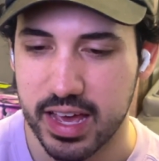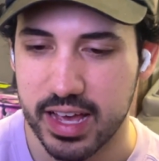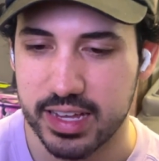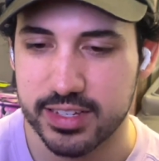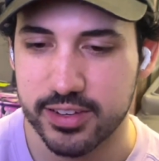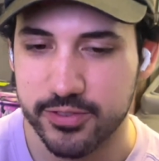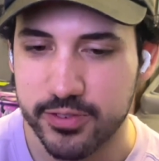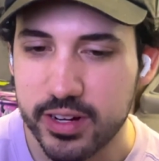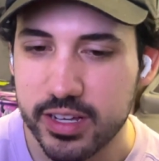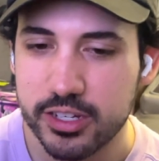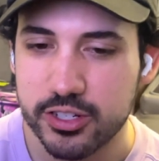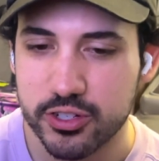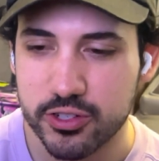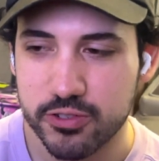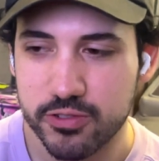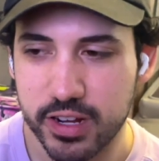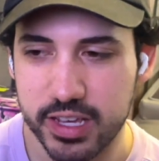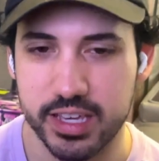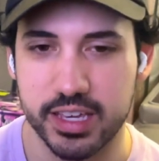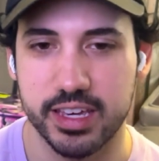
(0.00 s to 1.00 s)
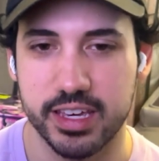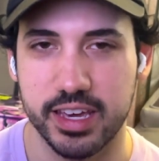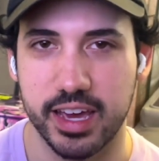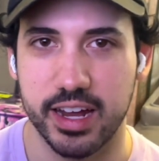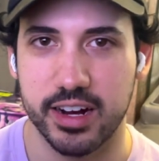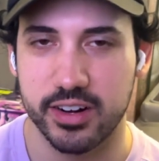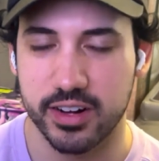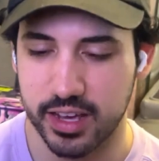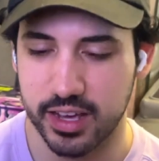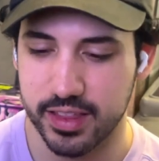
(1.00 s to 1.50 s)
a really tricky
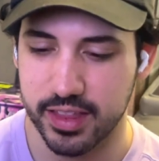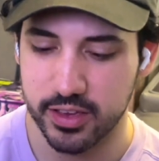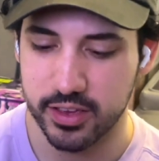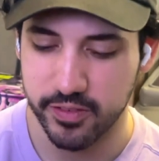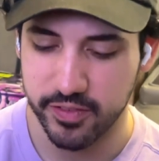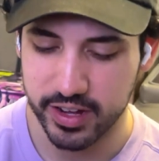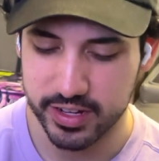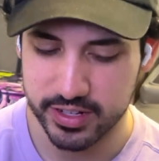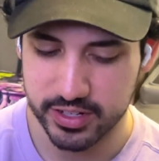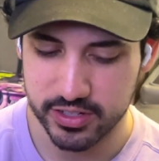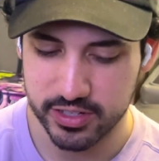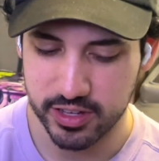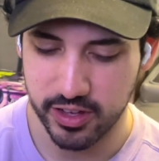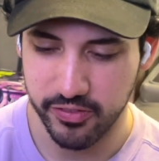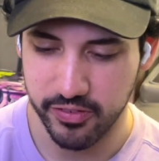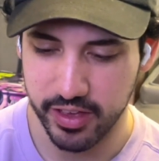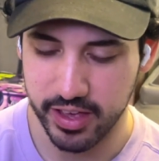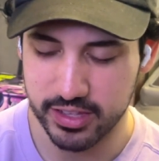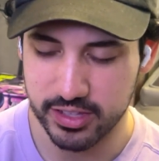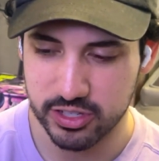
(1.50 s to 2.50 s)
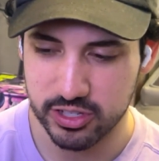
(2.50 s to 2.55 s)
area that you find yourself in.